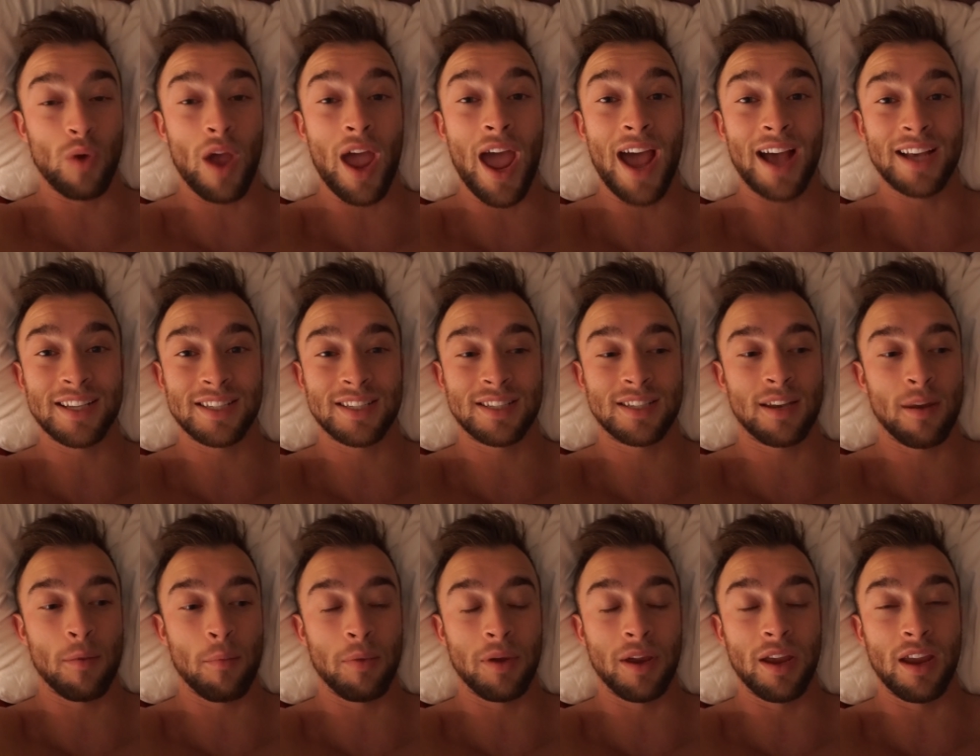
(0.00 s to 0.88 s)
has
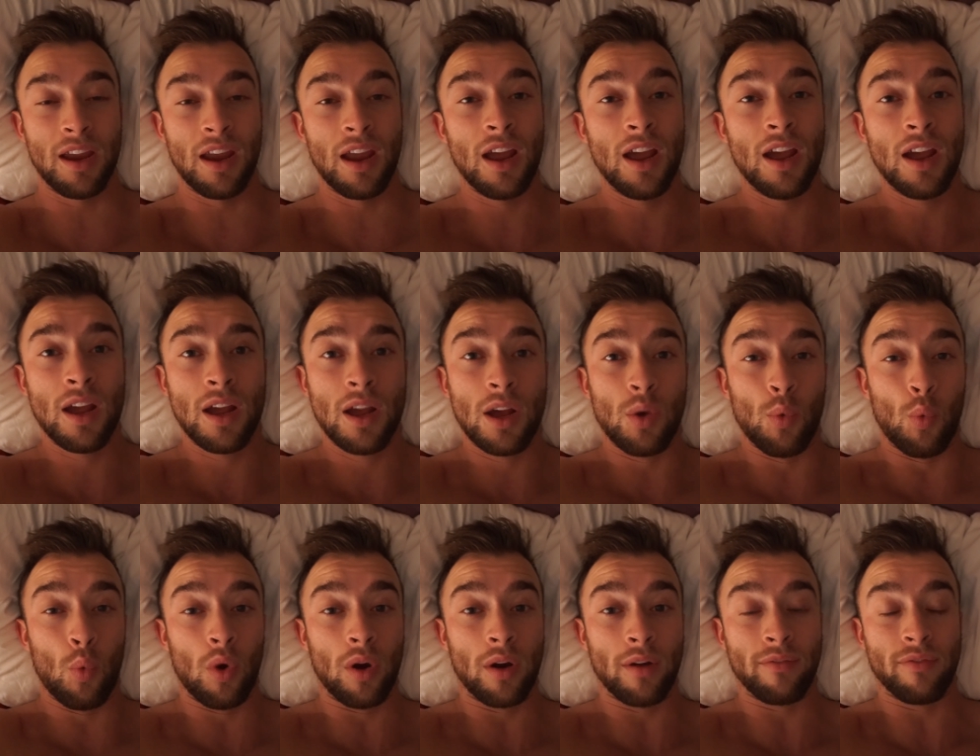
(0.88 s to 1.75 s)
to be
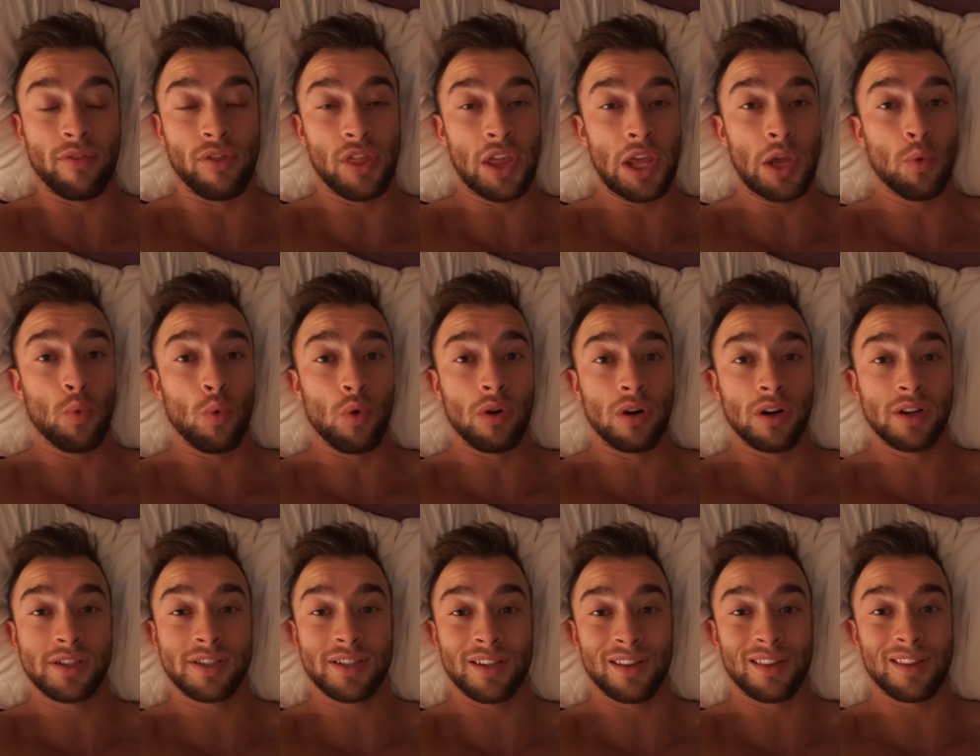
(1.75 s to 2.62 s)
one of the
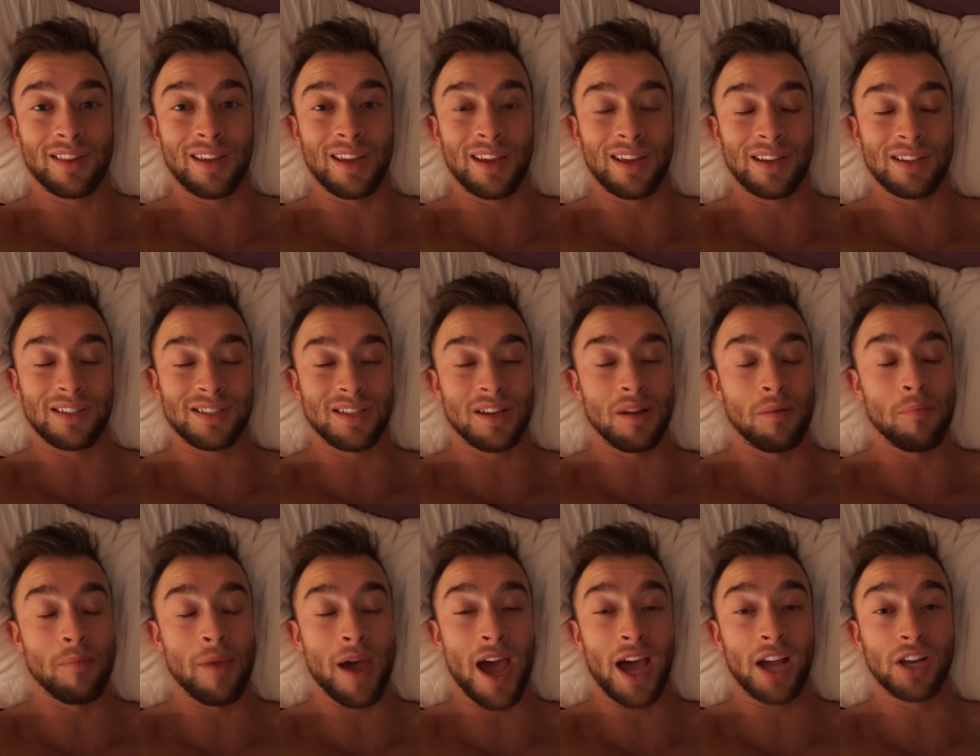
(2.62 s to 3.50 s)
worst things
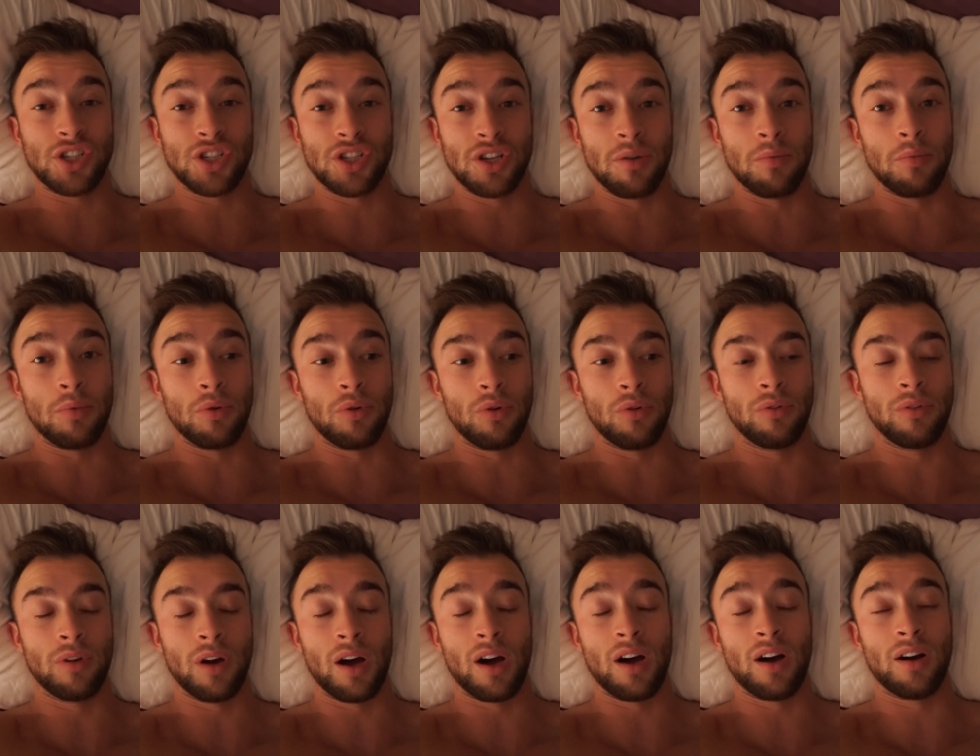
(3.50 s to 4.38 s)
imaginable.
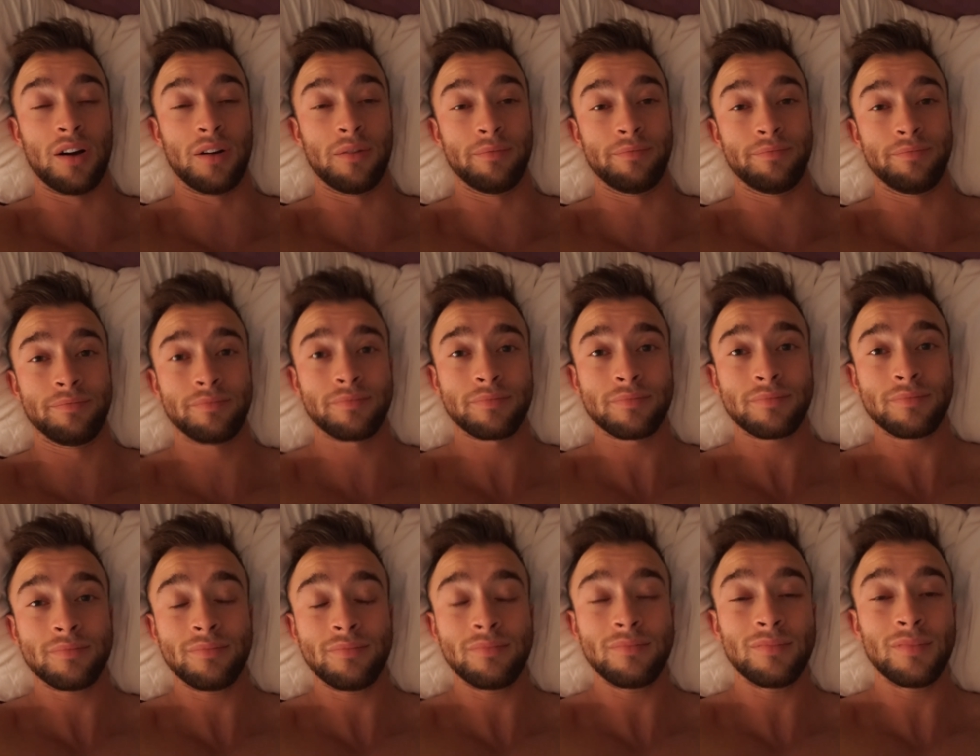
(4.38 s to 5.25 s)
Um,
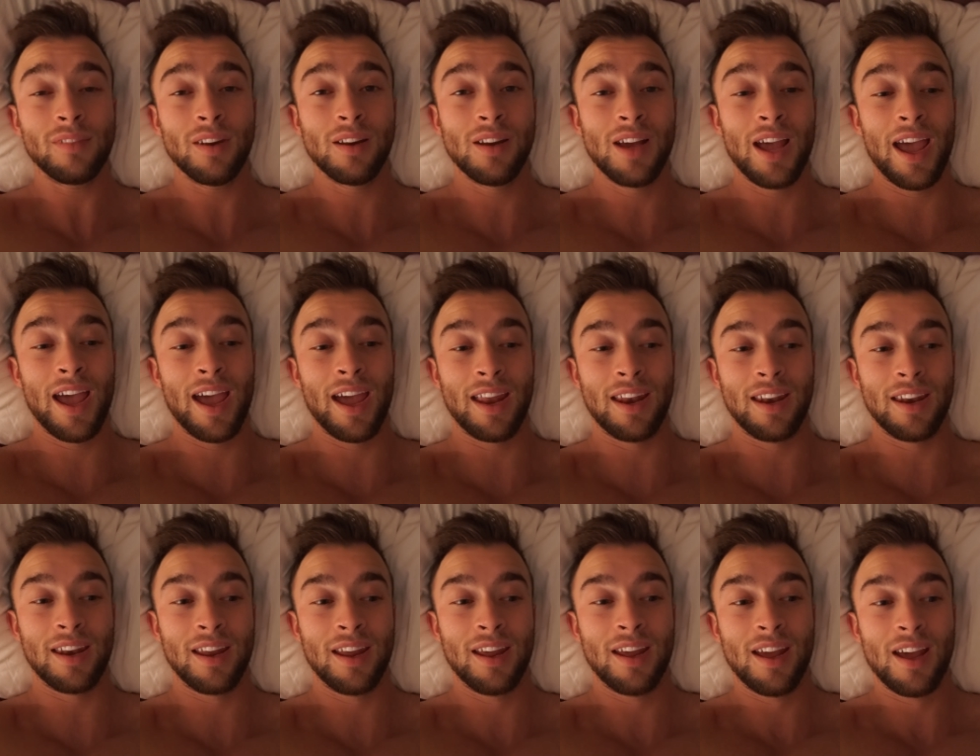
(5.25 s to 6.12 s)

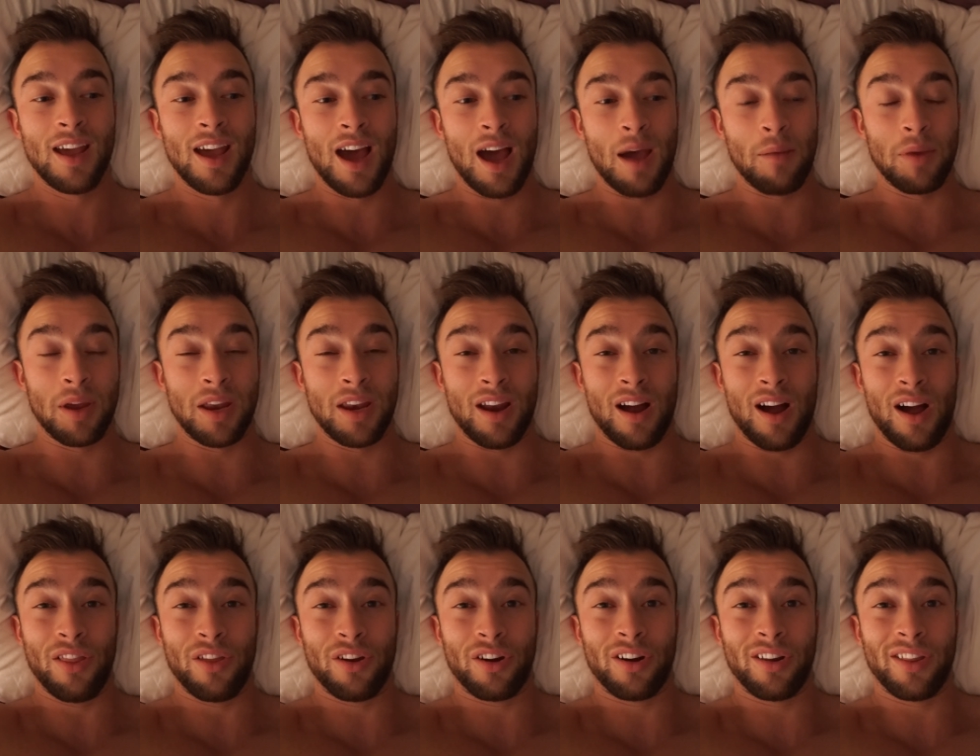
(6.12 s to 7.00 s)
and I mean,
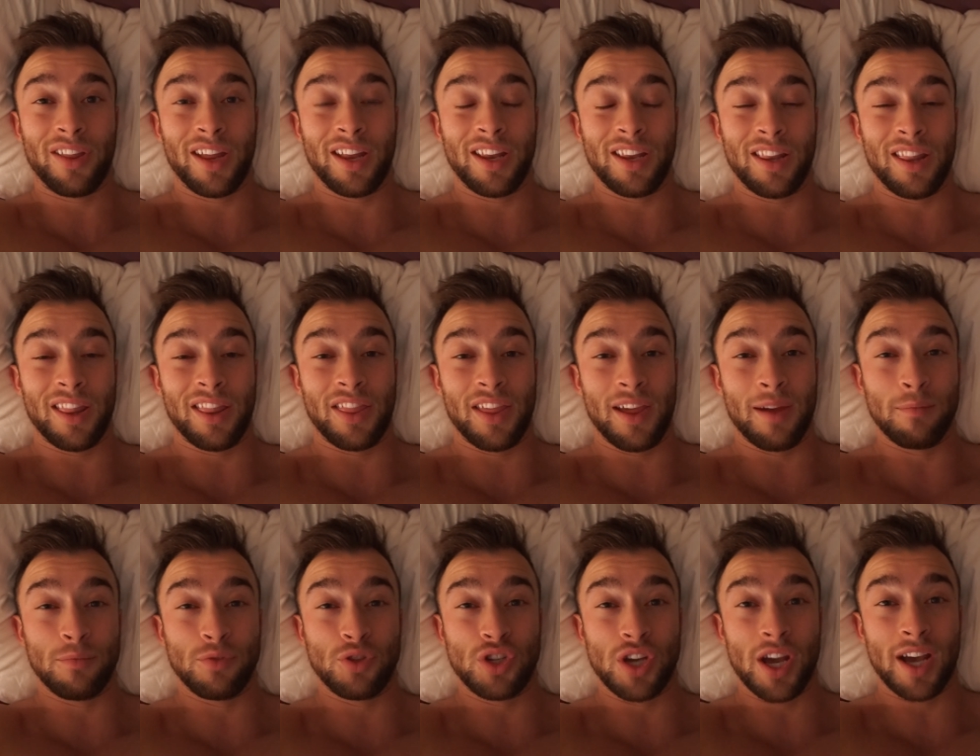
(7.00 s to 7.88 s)
other than
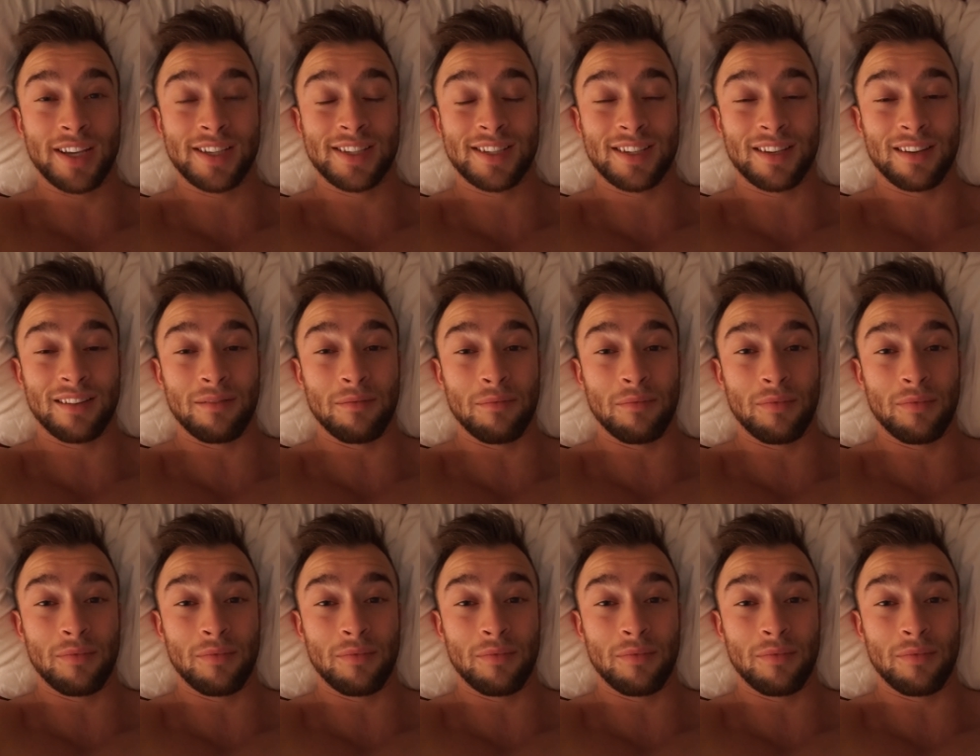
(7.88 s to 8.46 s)
them just